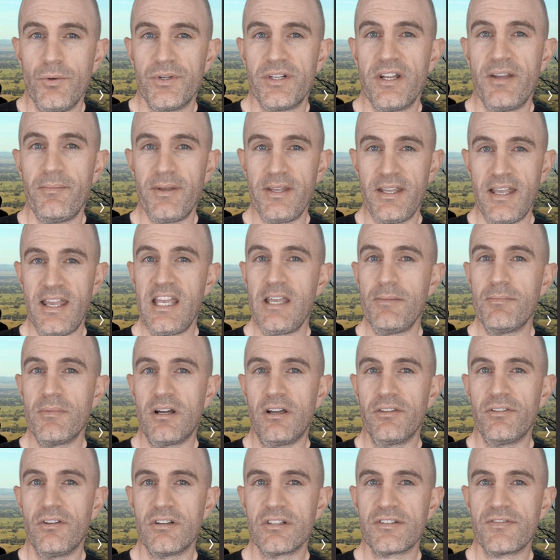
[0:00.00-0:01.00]
you were to be
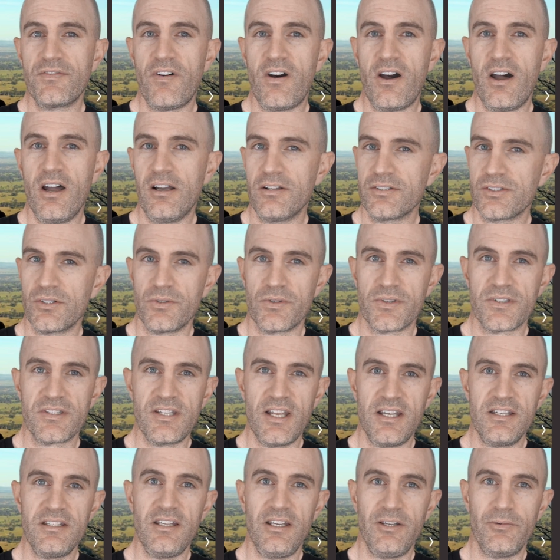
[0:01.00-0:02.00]
emailed those files or
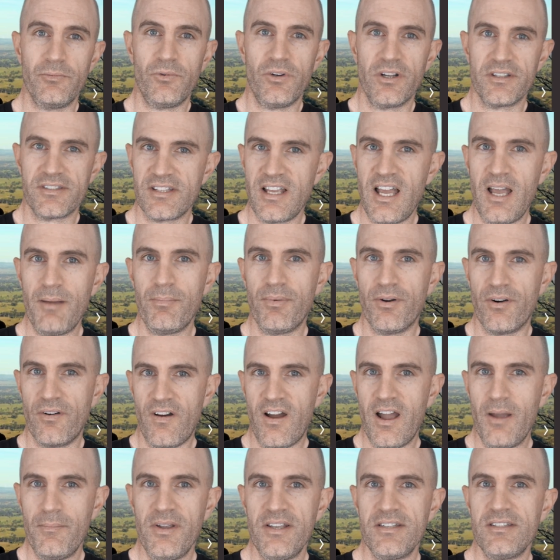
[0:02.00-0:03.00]
sent in WhatsApp or
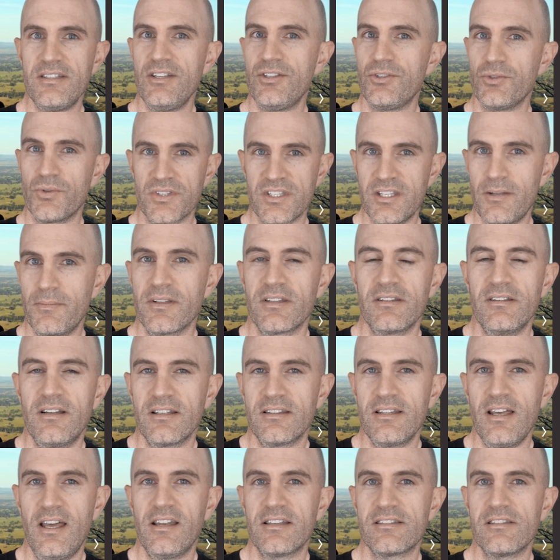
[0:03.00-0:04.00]
iMessage or something
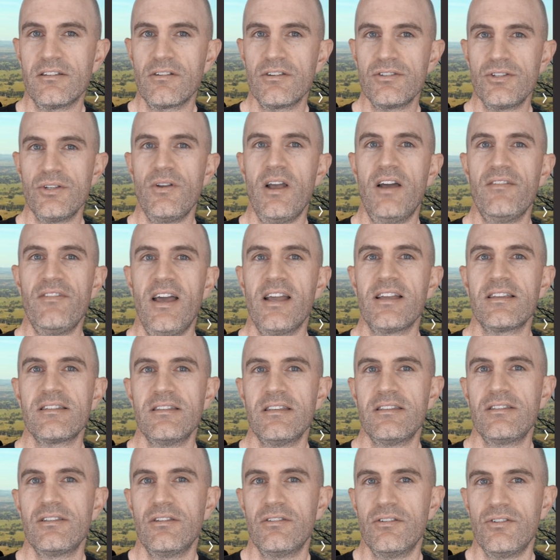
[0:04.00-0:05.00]
like that. As long as you have
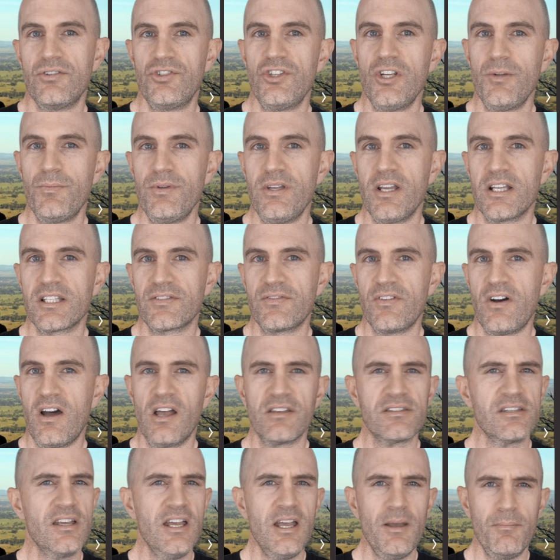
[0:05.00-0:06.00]
access to those GPX
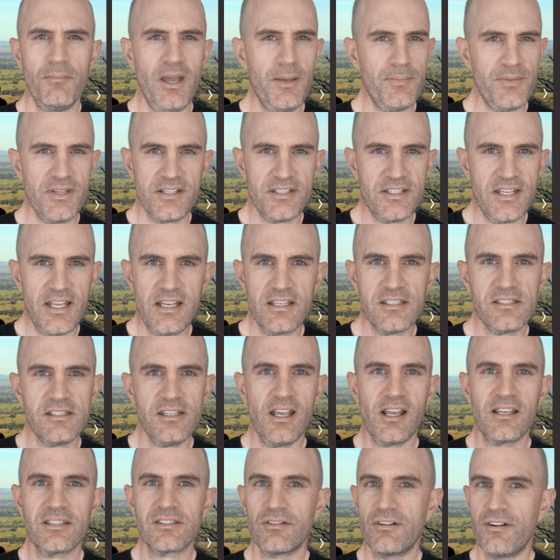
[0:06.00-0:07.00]
files, maybe a
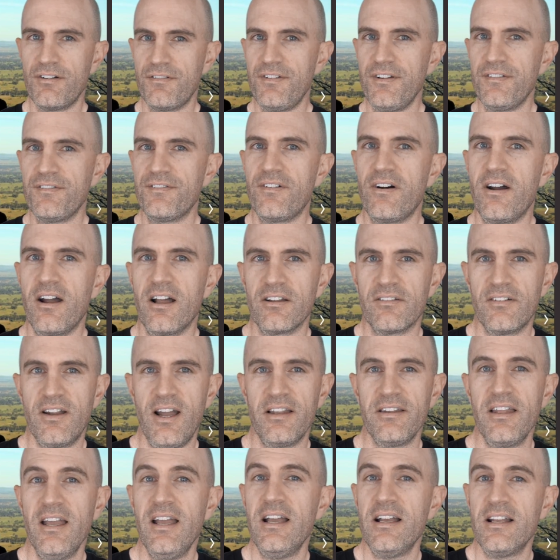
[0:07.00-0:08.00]
TCX or a FIT file
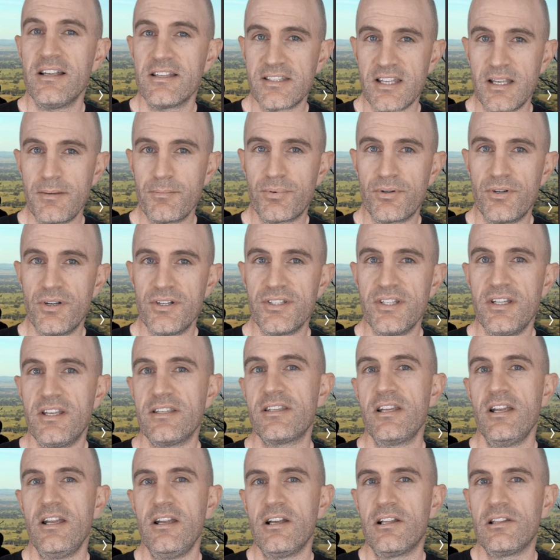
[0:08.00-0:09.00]
route, same
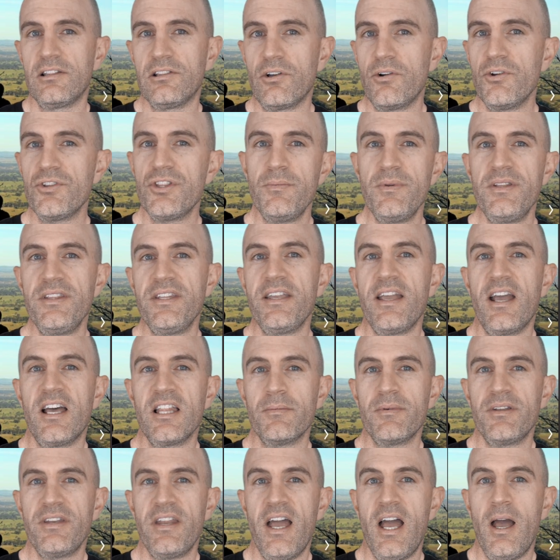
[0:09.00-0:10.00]
process. Load them in the
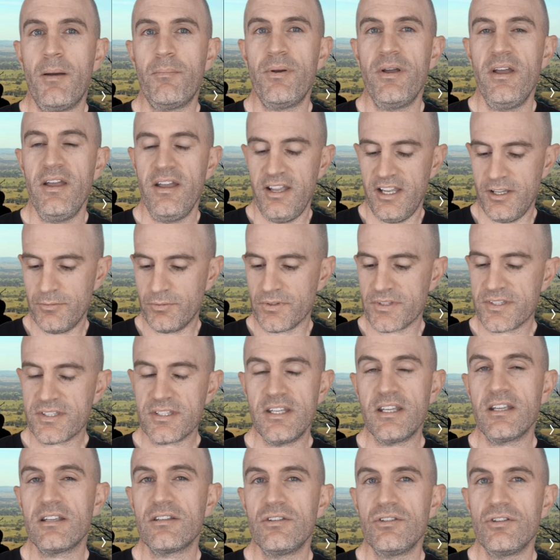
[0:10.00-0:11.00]
Elemnt app, it will
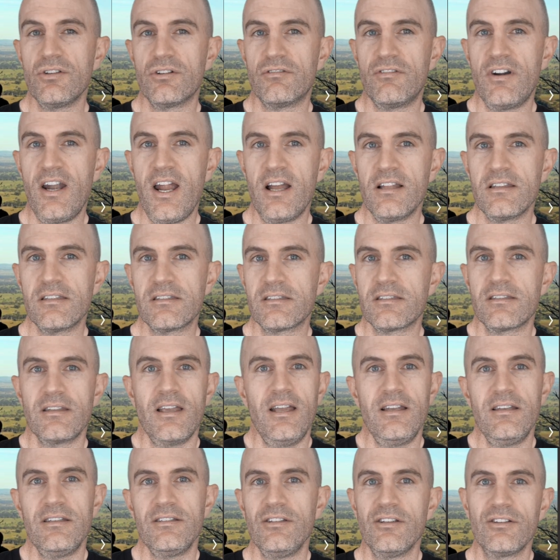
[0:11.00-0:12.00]
sync to your routes
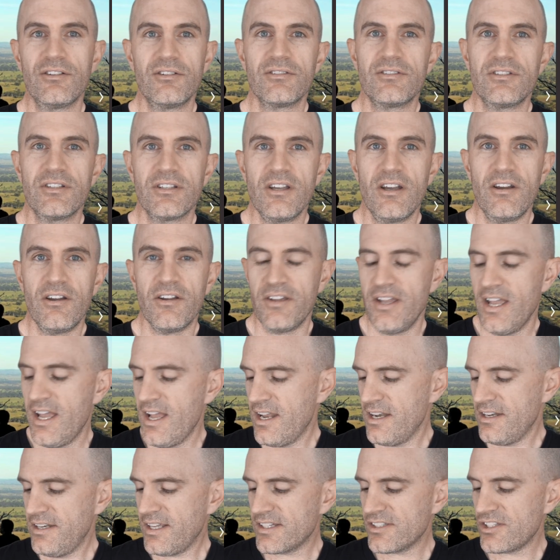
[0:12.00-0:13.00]
and you're good to go.
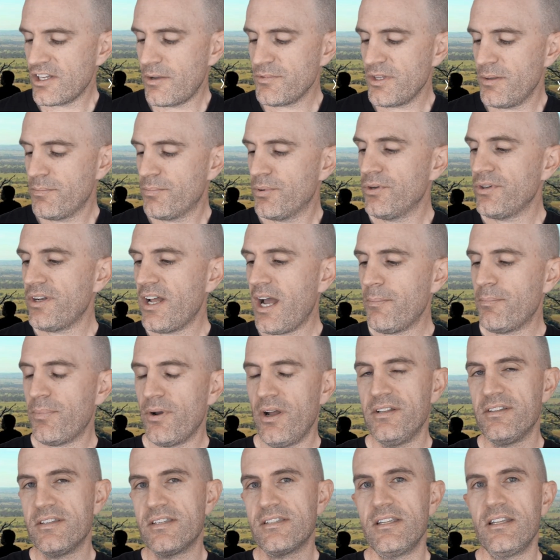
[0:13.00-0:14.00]
Next time you boot up
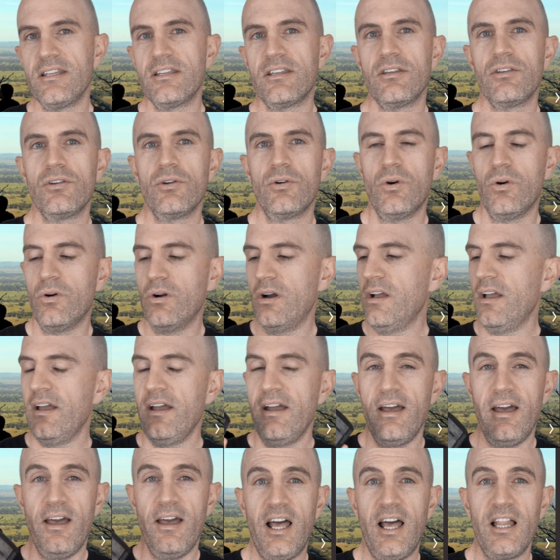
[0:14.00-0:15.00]
and sync your
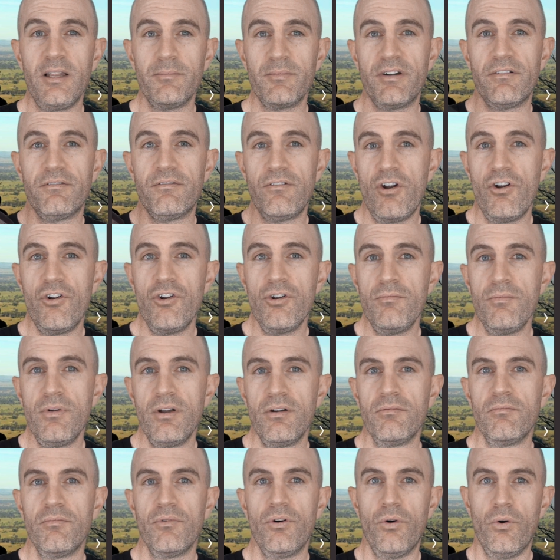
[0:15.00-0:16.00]
Elemnt
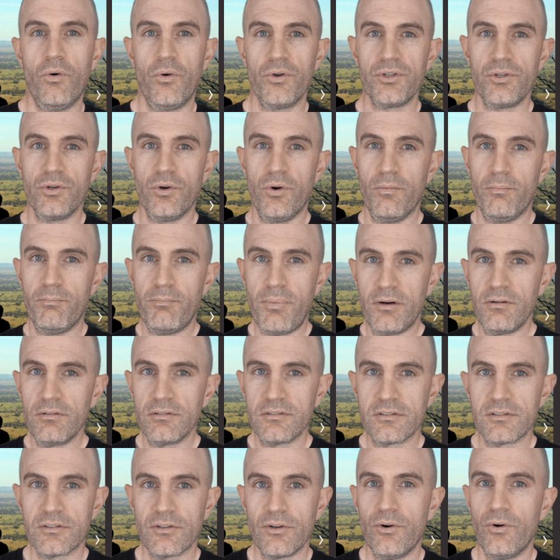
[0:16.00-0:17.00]
Roam or your
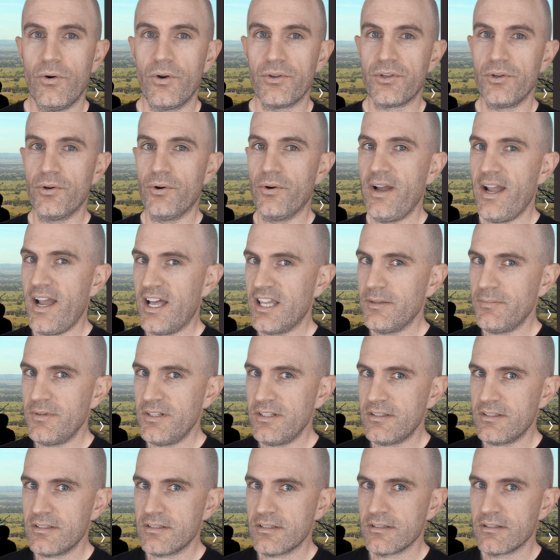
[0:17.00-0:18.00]
Bolt or your
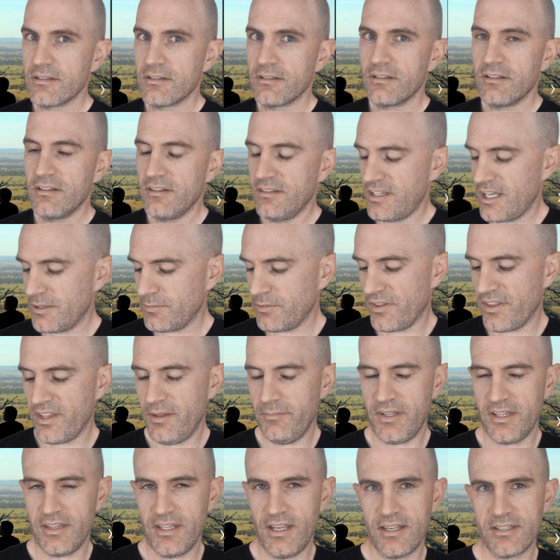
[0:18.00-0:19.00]
Elemnt, they will
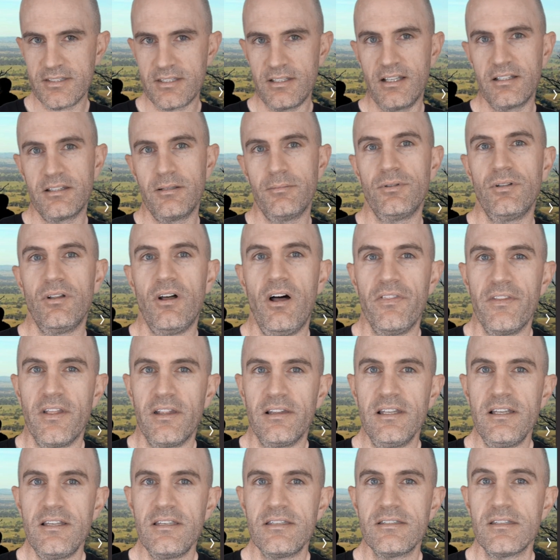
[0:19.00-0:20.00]
then be there selectable on
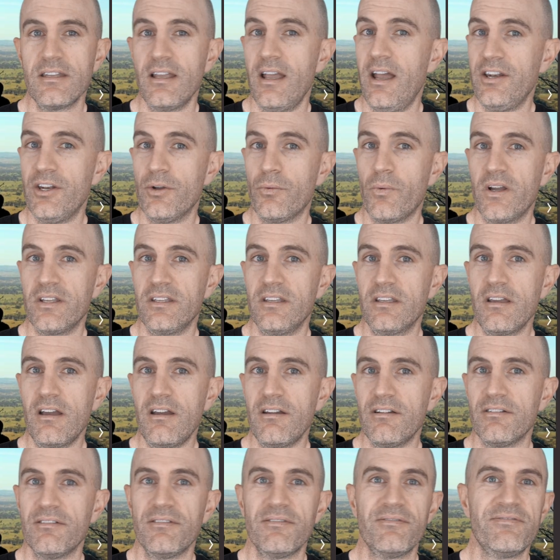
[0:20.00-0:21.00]
the list and away you
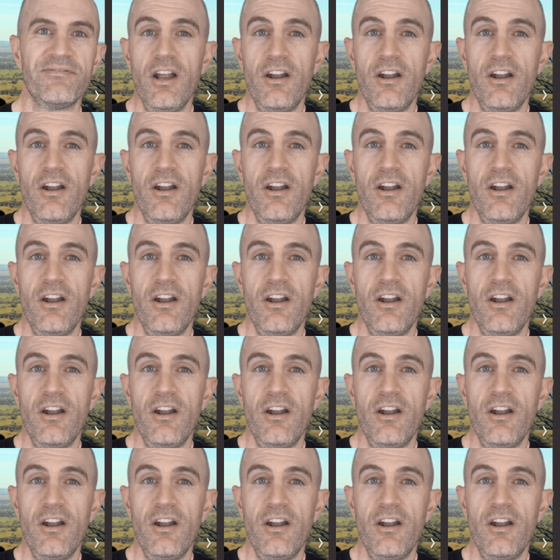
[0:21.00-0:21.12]
go.